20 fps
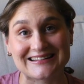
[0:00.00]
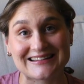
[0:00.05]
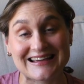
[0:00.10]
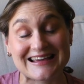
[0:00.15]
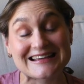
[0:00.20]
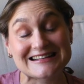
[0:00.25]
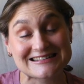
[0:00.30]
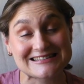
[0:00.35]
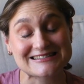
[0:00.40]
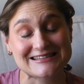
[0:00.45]

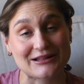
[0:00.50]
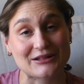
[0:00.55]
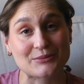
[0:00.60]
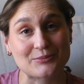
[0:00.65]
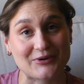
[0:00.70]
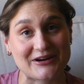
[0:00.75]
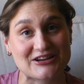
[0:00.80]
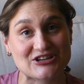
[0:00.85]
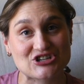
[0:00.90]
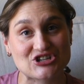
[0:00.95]
in
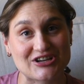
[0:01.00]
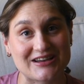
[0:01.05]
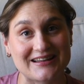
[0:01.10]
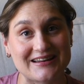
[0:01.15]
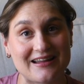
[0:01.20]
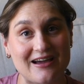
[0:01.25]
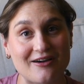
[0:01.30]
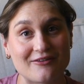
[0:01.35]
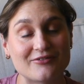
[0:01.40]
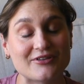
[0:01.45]
celebration
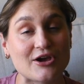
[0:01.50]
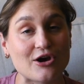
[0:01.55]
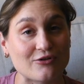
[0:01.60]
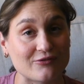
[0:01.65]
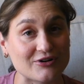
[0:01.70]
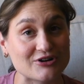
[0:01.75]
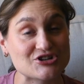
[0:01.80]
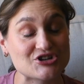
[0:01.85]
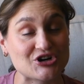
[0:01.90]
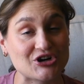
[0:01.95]
of the
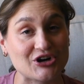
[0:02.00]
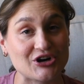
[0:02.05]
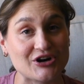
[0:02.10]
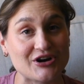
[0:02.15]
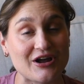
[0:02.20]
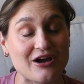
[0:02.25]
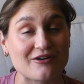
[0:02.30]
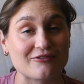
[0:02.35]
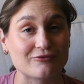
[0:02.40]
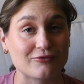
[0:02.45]
overturn
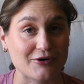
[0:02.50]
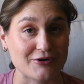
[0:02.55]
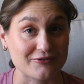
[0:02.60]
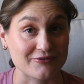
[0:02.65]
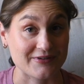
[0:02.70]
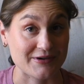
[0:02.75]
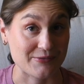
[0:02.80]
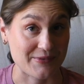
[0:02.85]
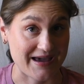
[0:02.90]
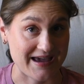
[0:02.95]
of Roe
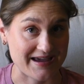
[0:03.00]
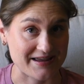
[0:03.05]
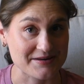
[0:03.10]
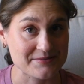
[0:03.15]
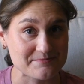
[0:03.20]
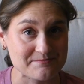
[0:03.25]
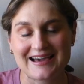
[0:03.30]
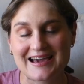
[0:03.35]
v. Wade.